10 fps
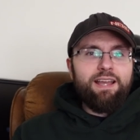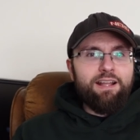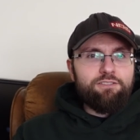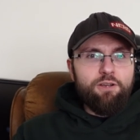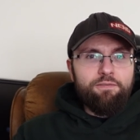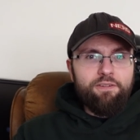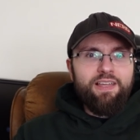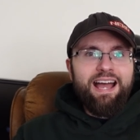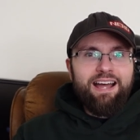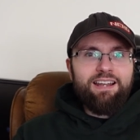And so for
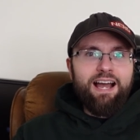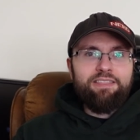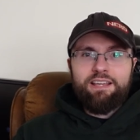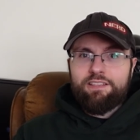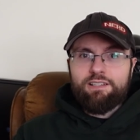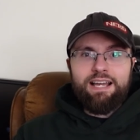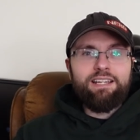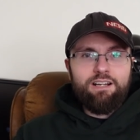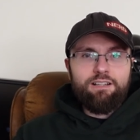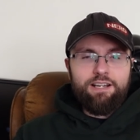that, I think the
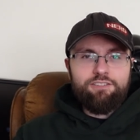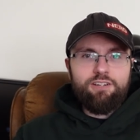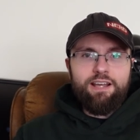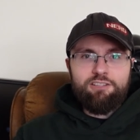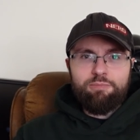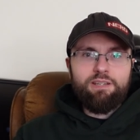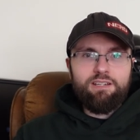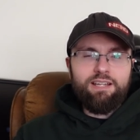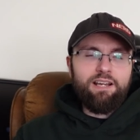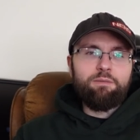Lightning Collection
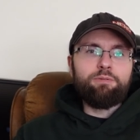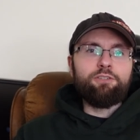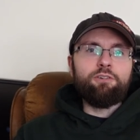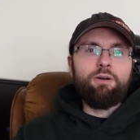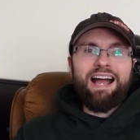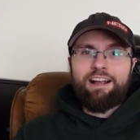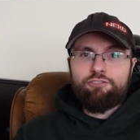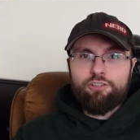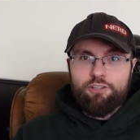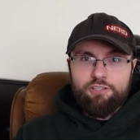SPD Deka Blue
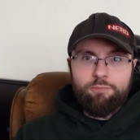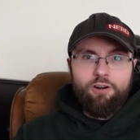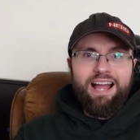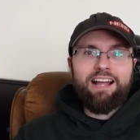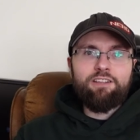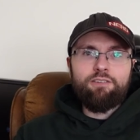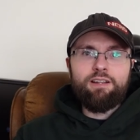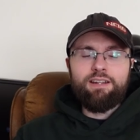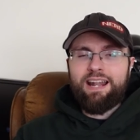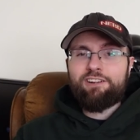actually looks more
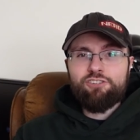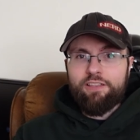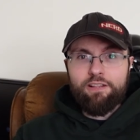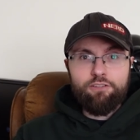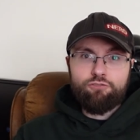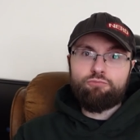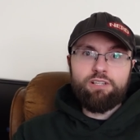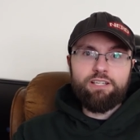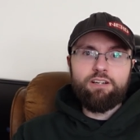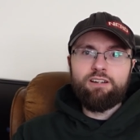accurate. It actually, I think, looks
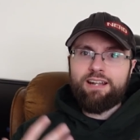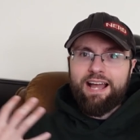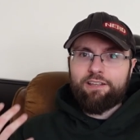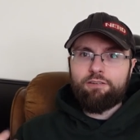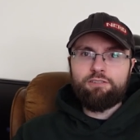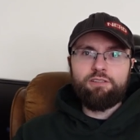really good and accurate